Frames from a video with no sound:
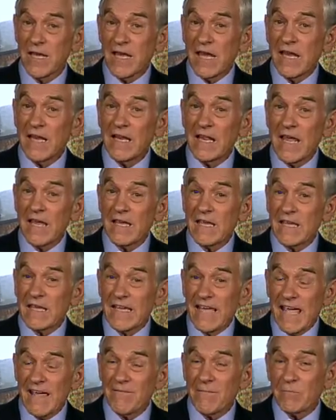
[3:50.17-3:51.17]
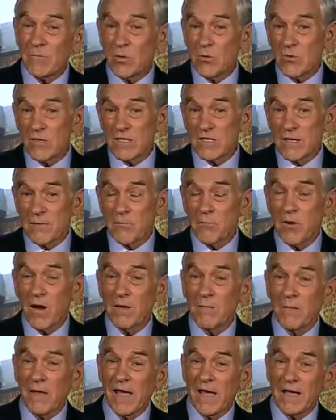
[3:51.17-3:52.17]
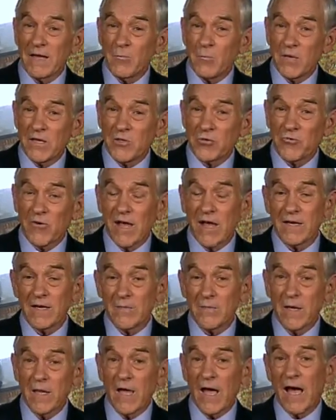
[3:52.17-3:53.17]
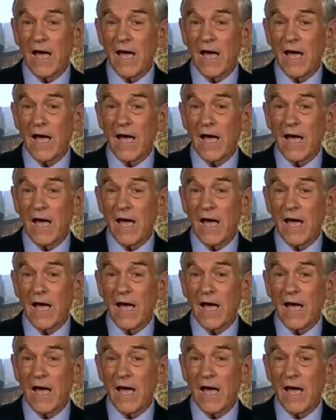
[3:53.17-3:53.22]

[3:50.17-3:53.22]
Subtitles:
and they gave them to us and brought them back, and we tried them.